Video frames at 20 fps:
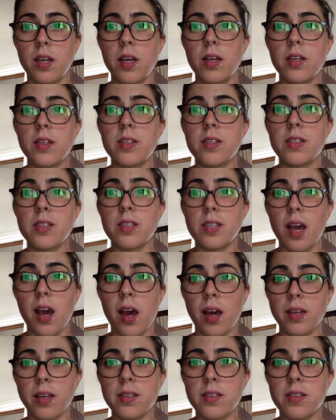
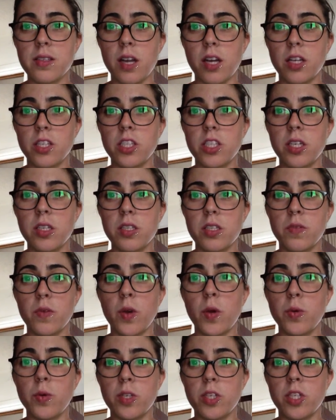Stocks are shares of
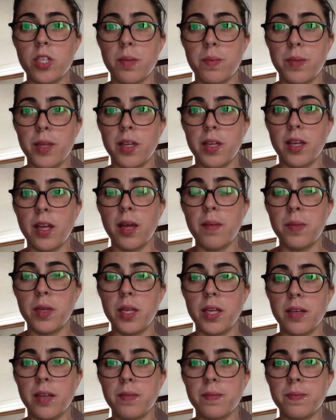ownership in a company.